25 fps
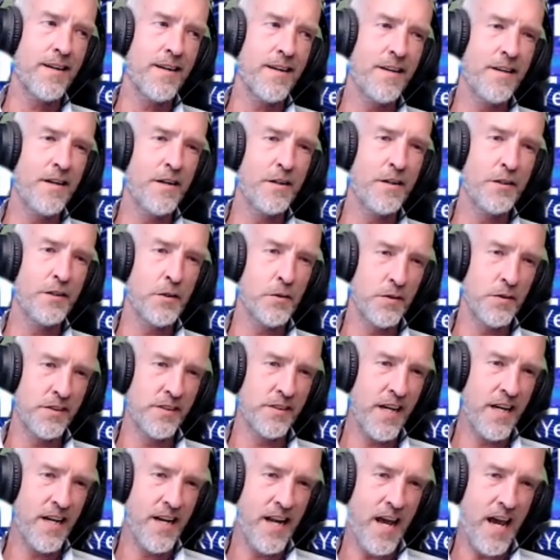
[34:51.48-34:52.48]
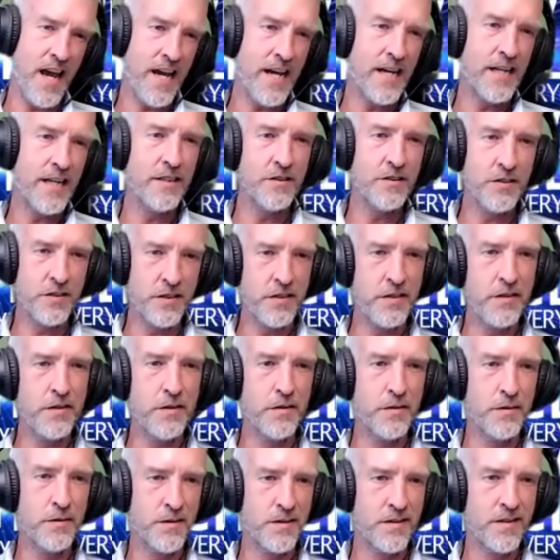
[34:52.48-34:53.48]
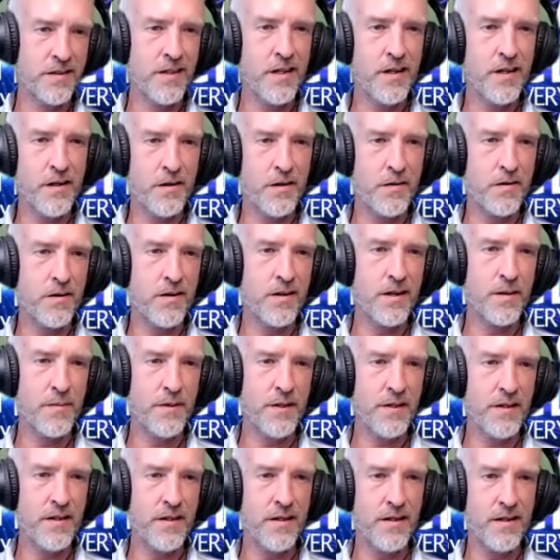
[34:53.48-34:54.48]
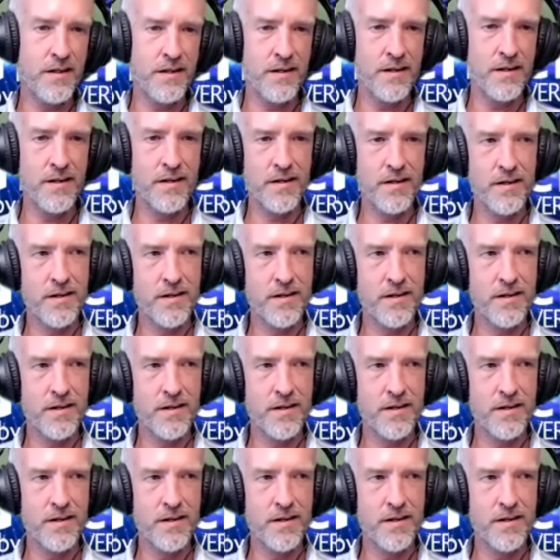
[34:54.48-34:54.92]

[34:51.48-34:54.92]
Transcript: you know, as you were saying, age too, you know, I mean, I